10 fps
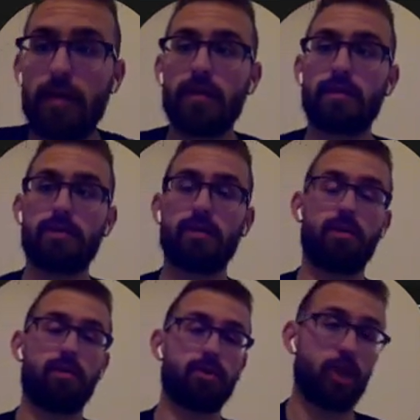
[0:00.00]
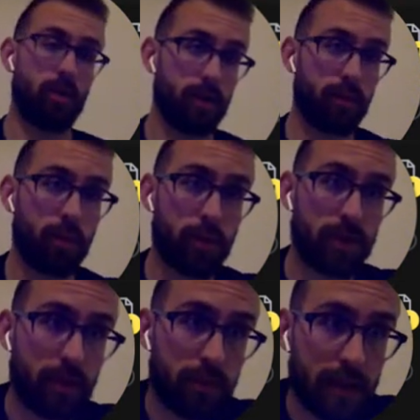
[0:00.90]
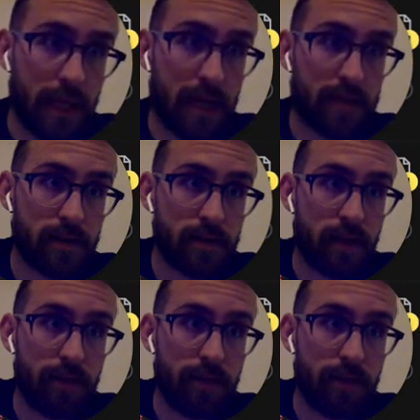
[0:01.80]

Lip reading: So generally when we're dealing with classes,